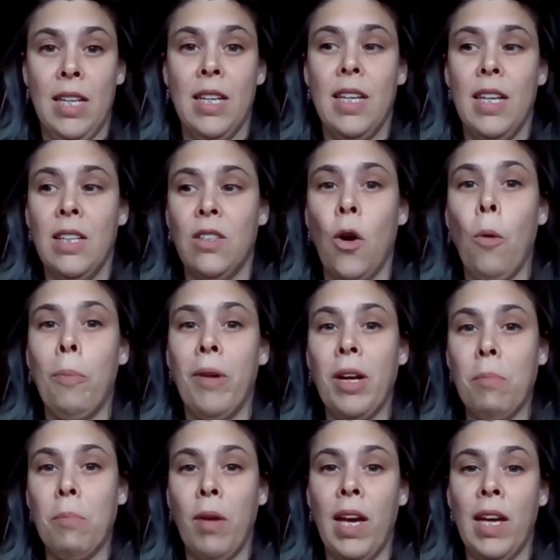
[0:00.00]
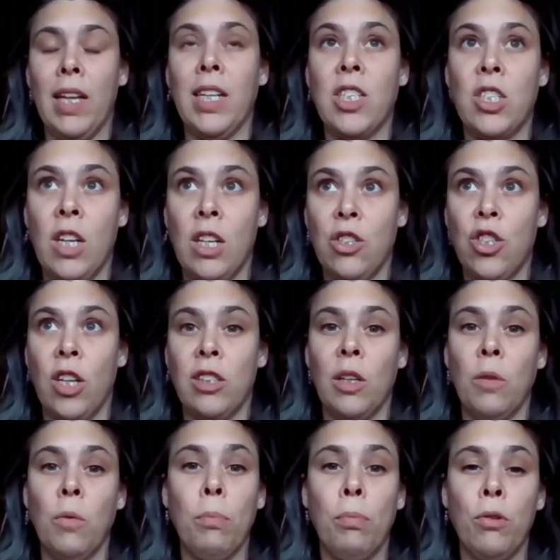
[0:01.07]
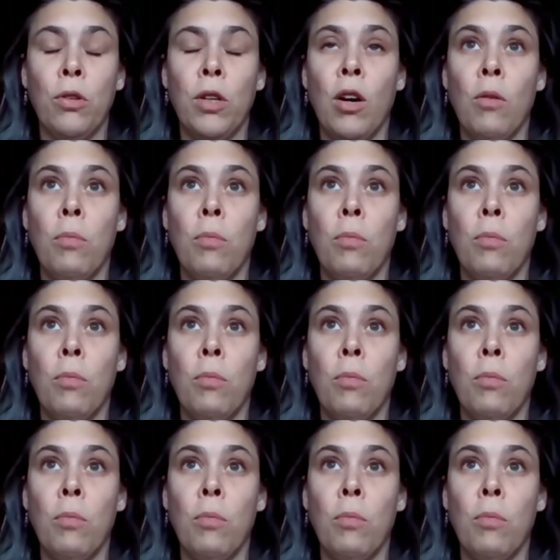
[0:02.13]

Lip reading: It's opening big, and it's conjuncting with Pluto.